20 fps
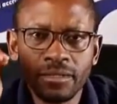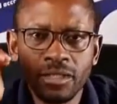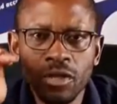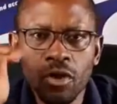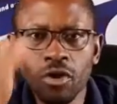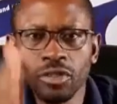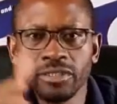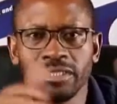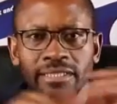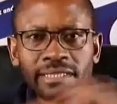
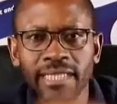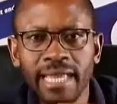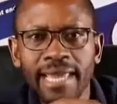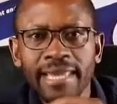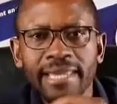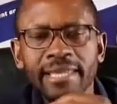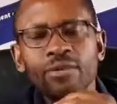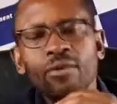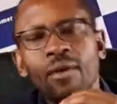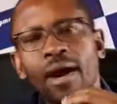on
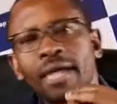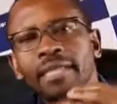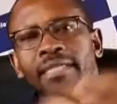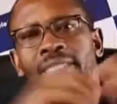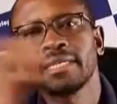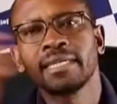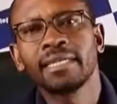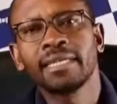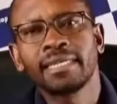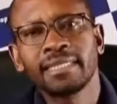
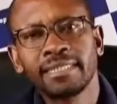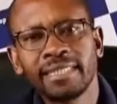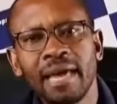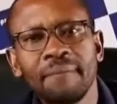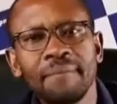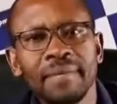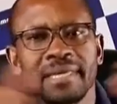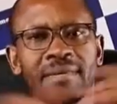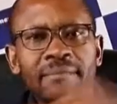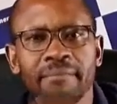AUI. They're
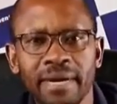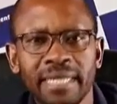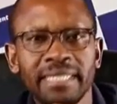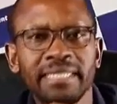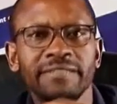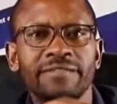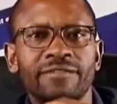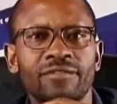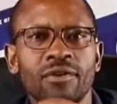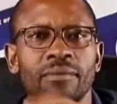making
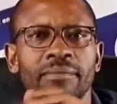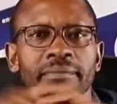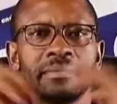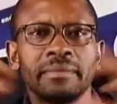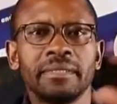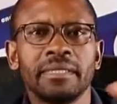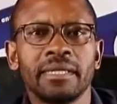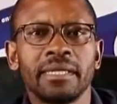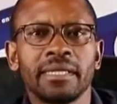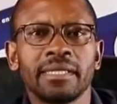money
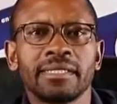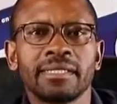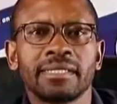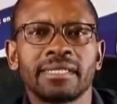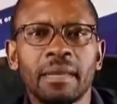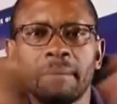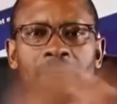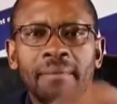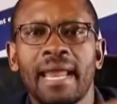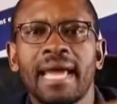from
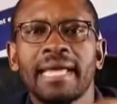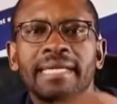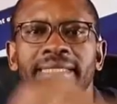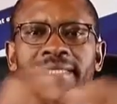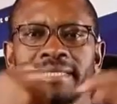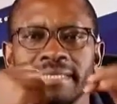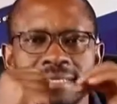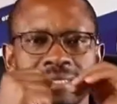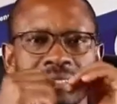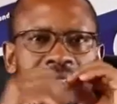
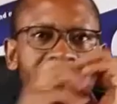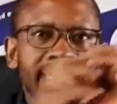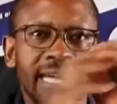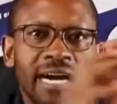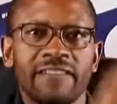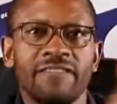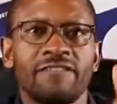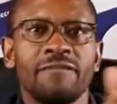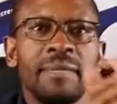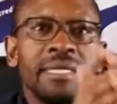supplying
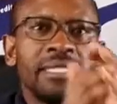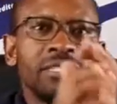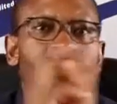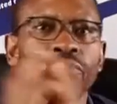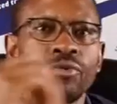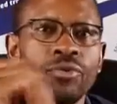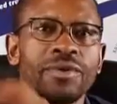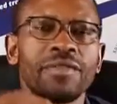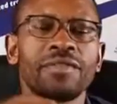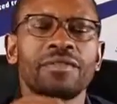government
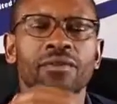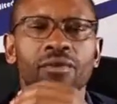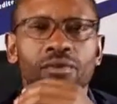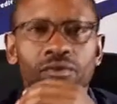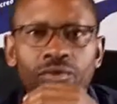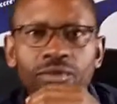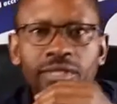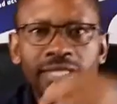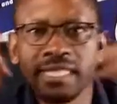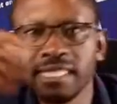with
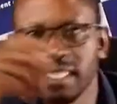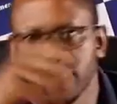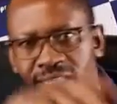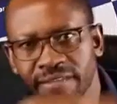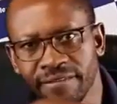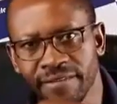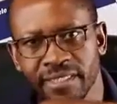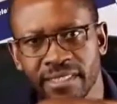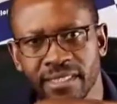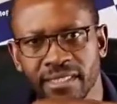goods and
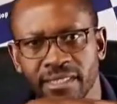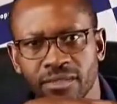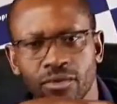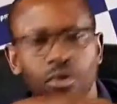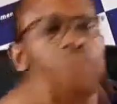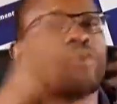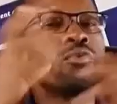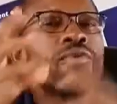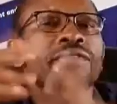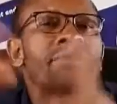services,
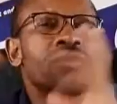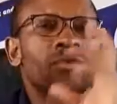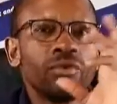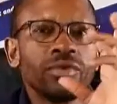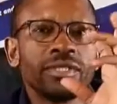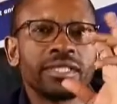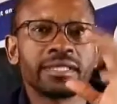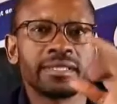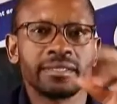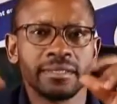or with
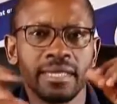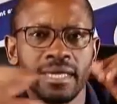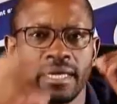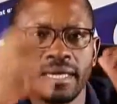goods,